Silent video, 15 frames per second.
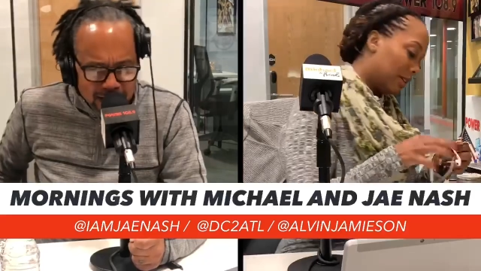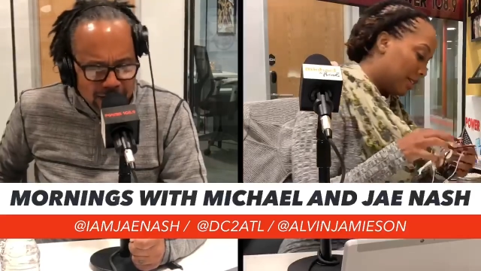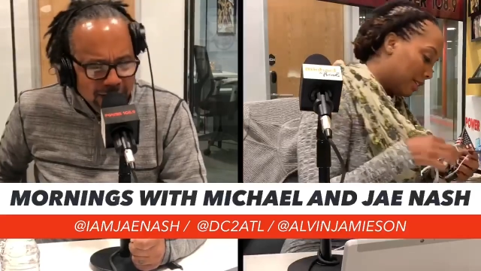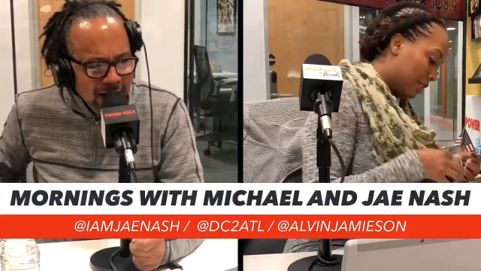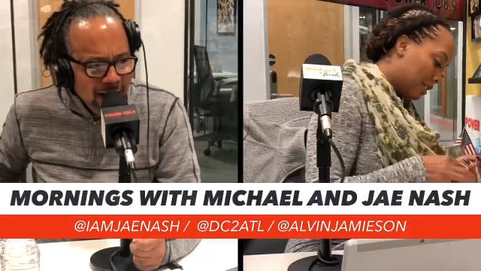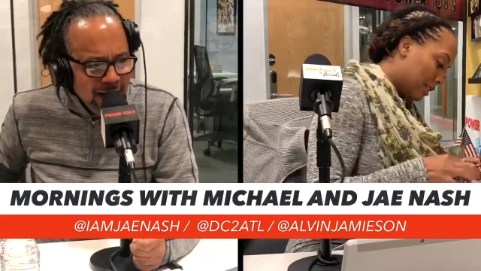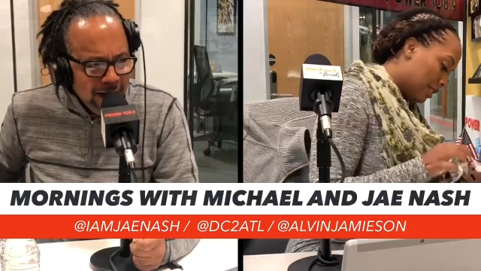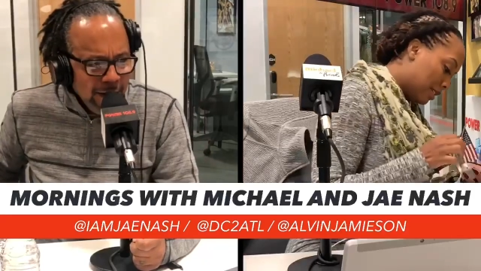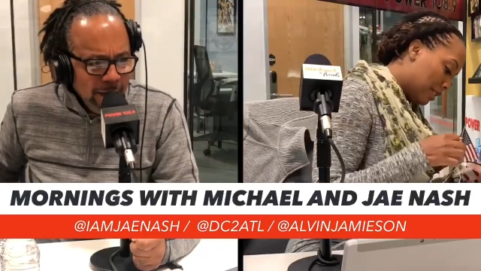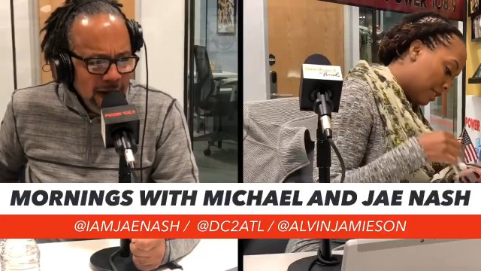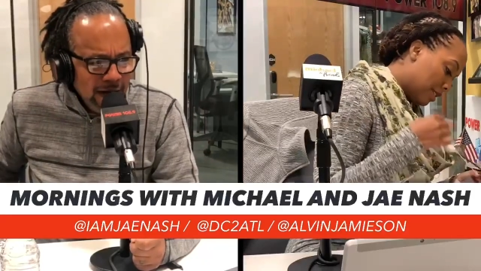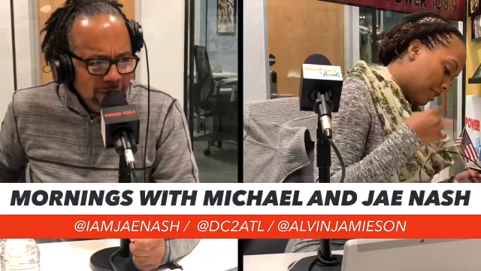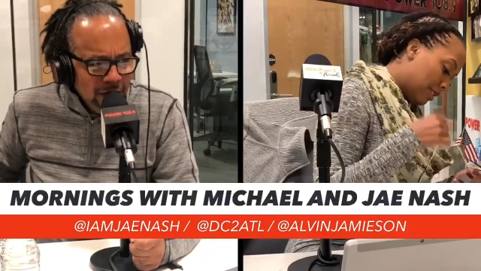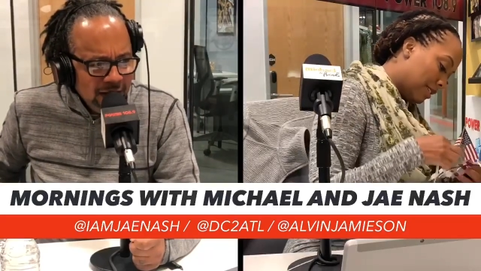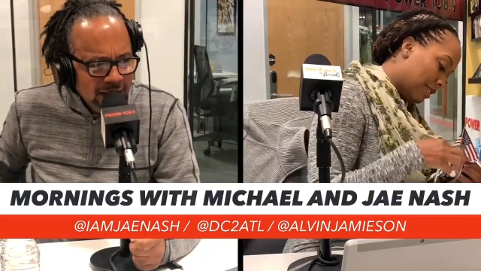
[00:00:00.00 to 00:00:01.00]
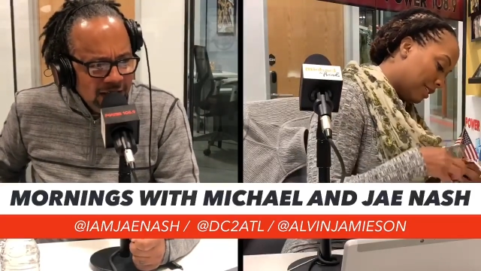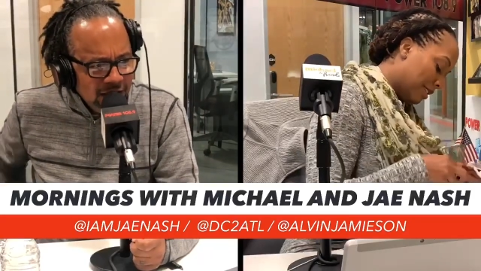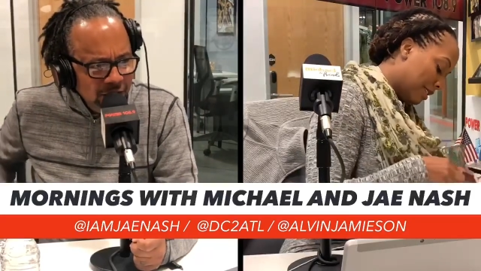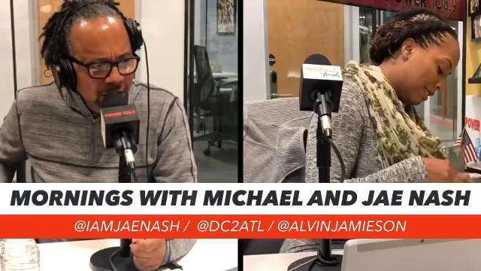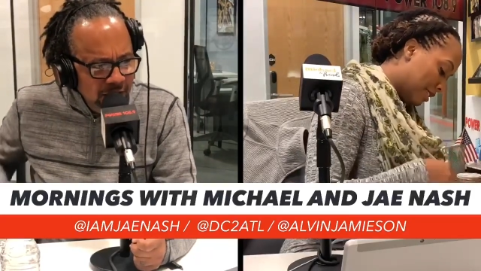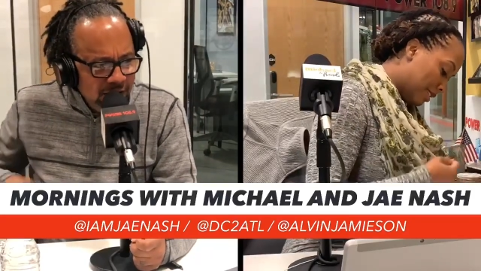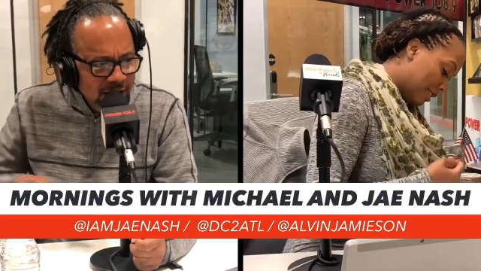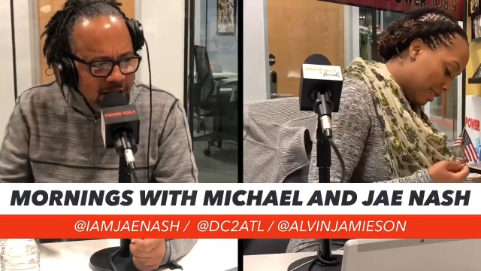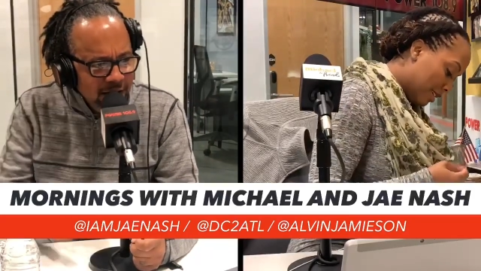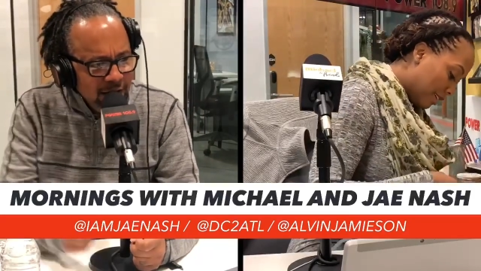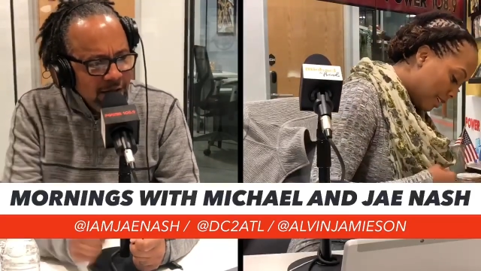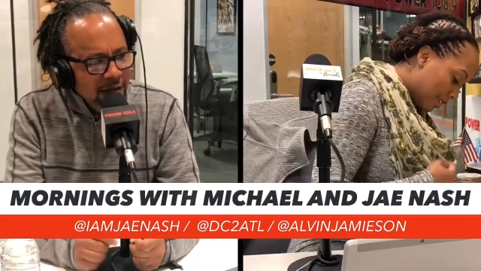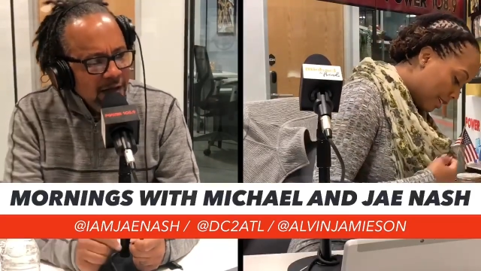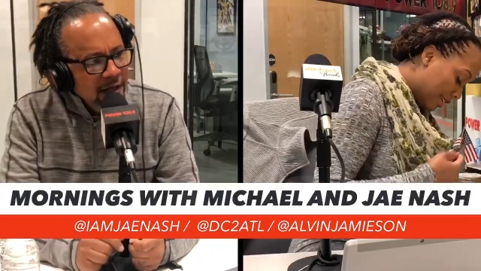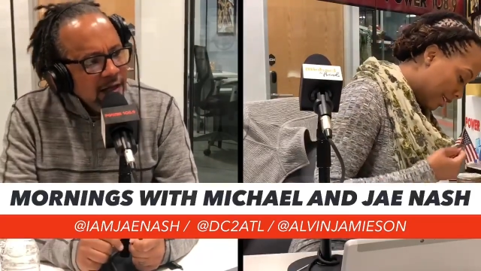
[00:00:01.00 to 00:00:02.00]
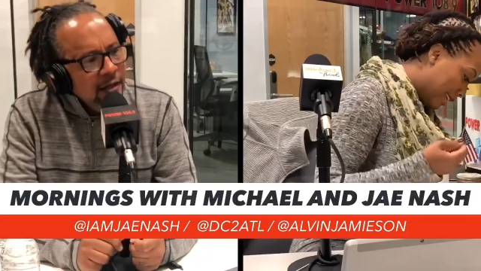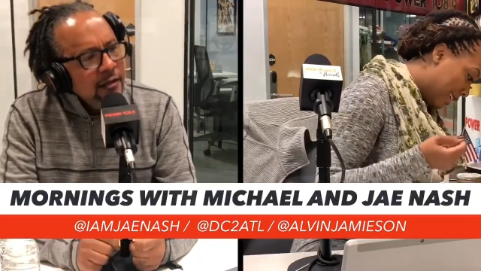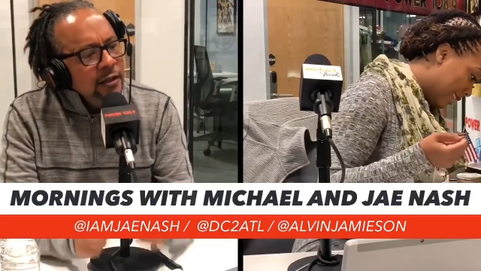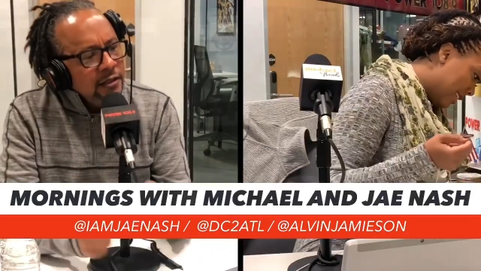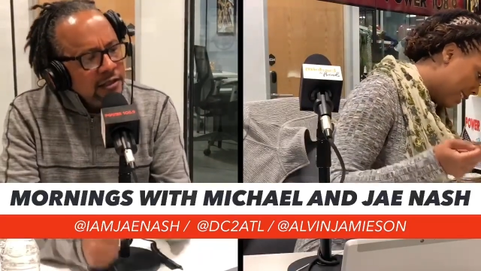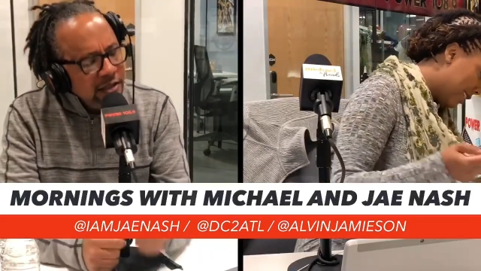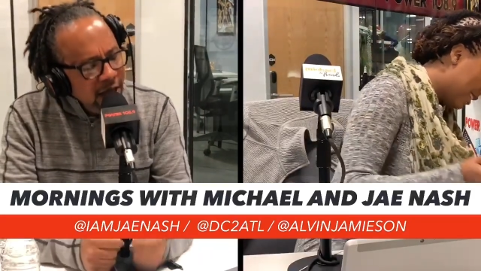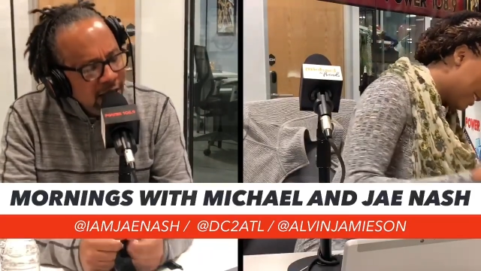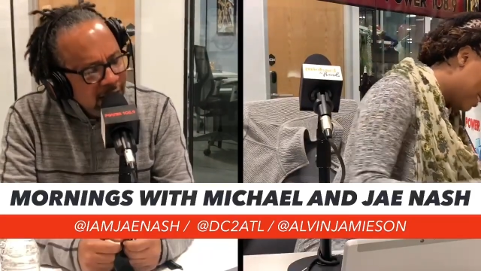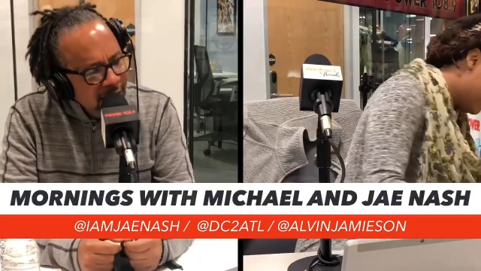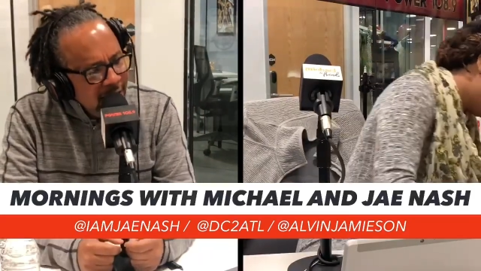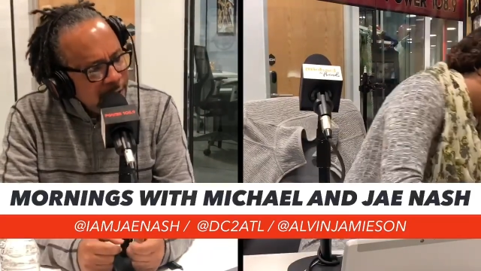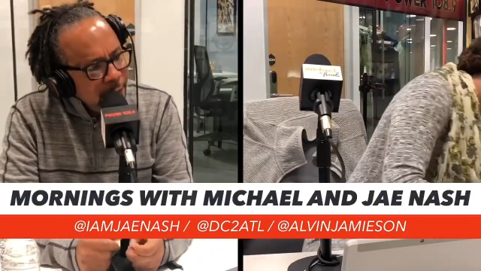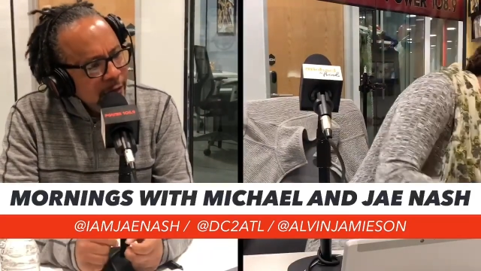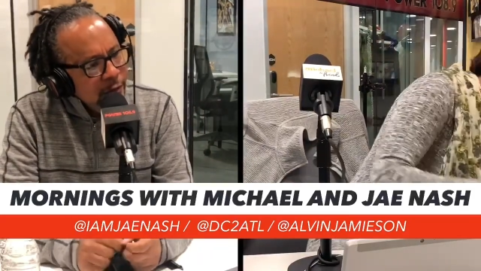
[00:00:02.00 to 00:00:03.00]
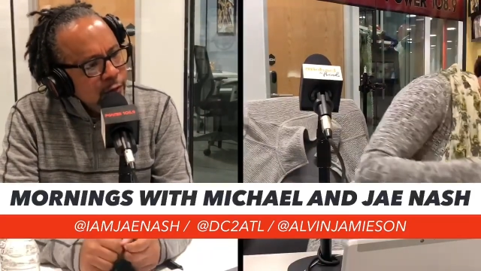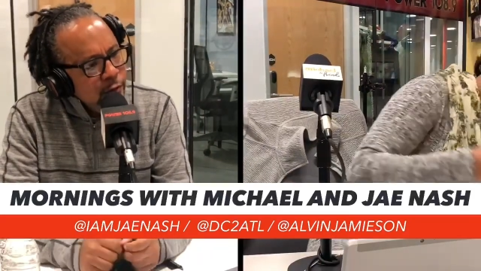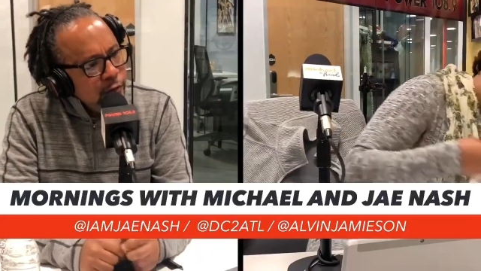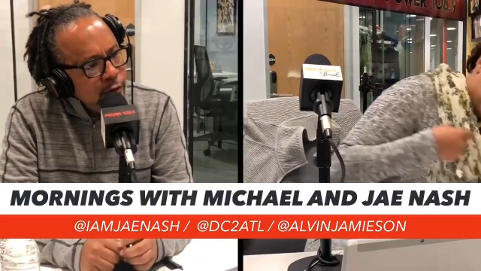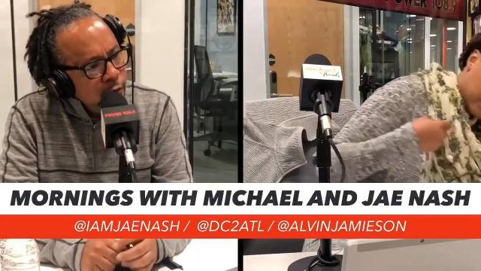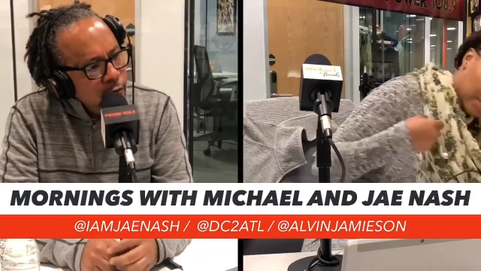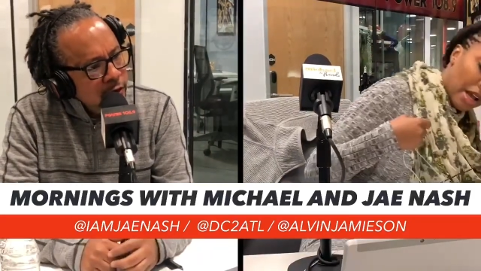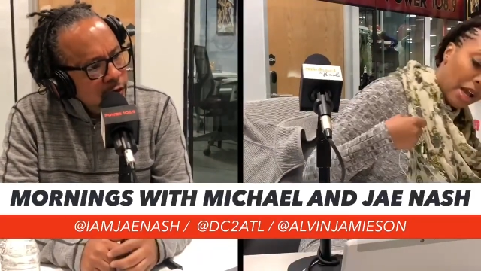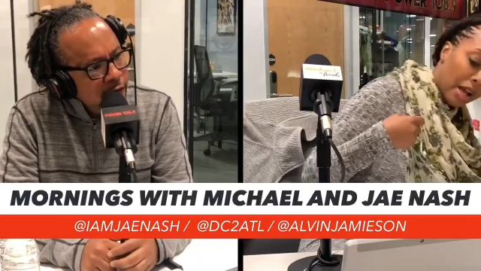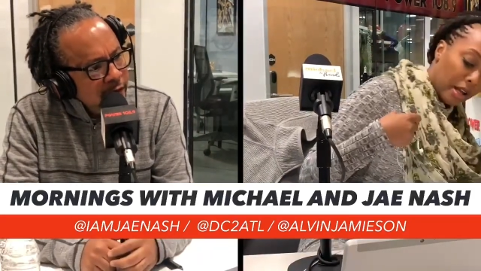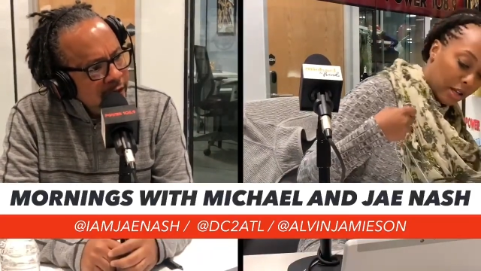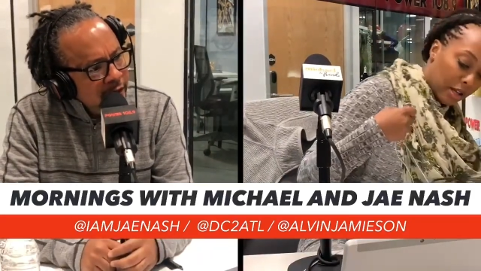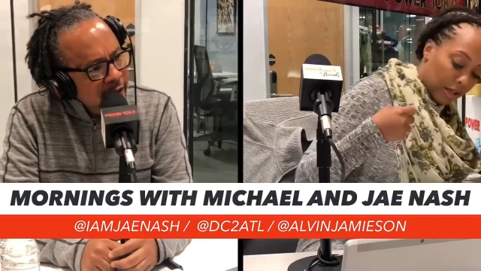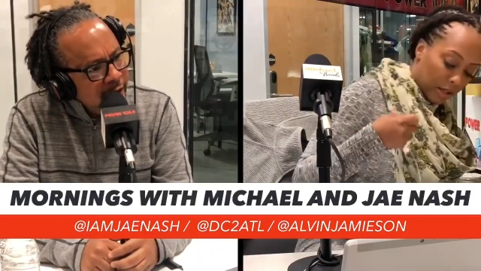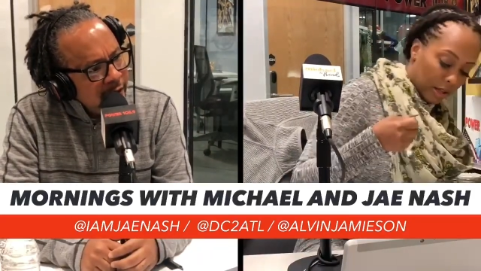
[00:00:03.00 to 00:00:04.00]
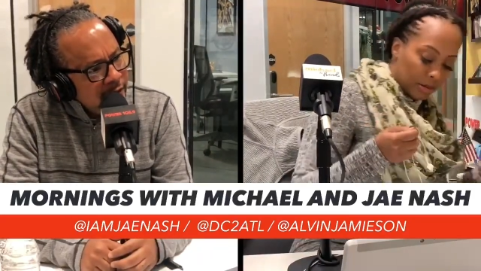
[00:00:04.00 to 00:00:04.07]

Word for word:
Speaker 1: no, nah, ain't nobody running against Victor Hill. Jae Nash, what are you doing over there?